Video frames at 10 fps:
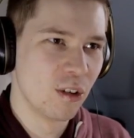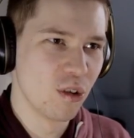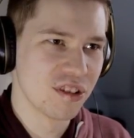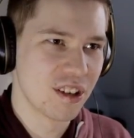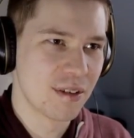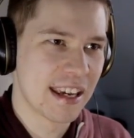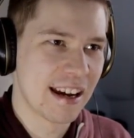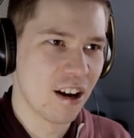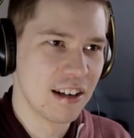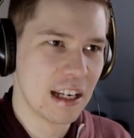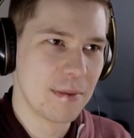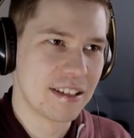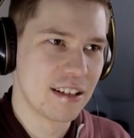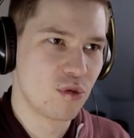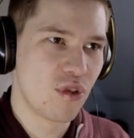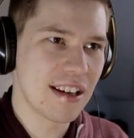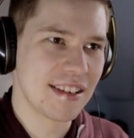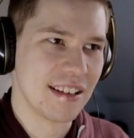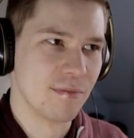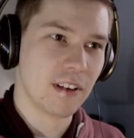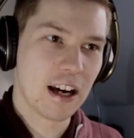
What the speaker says: also get unlimited resin.